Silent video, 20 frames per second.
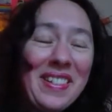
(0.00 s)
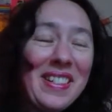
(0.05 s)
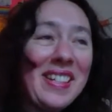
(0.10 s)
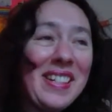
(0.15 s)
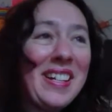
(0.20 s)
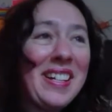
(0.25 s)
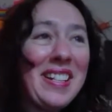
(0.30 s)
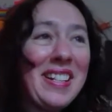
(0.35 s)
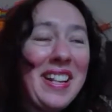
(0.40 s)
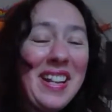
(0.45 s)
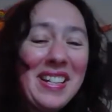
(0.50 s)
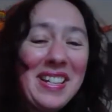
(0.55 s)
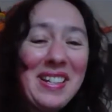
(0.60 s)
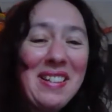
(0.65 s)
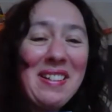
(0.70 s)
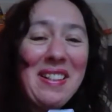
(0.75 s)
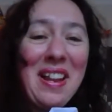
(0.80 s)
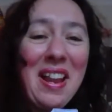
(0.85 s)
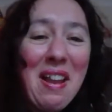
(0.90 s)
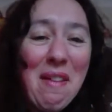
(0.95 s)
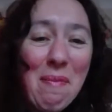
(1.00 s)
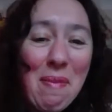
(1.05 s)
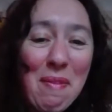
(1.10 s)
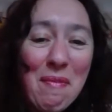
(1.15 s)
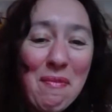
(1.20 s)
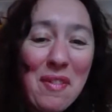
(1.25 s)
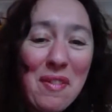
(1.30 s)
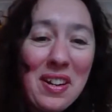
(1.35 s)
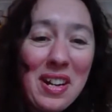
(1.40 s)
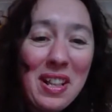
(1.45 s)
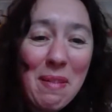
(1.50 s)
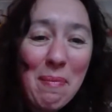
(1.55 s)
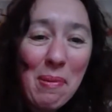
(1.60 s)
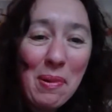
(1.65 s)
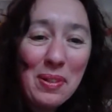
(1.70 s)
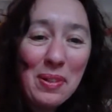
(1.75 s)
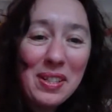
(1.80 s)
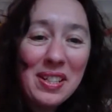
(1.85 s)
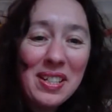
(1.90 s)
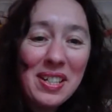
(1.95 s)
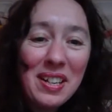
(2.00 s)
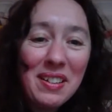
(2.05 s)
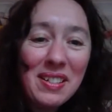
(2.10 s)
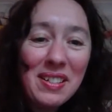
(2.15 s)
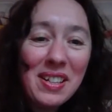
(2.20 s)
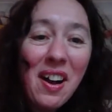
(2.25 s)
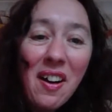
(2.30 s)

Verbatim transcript: that, that's good that you've been finding the positives.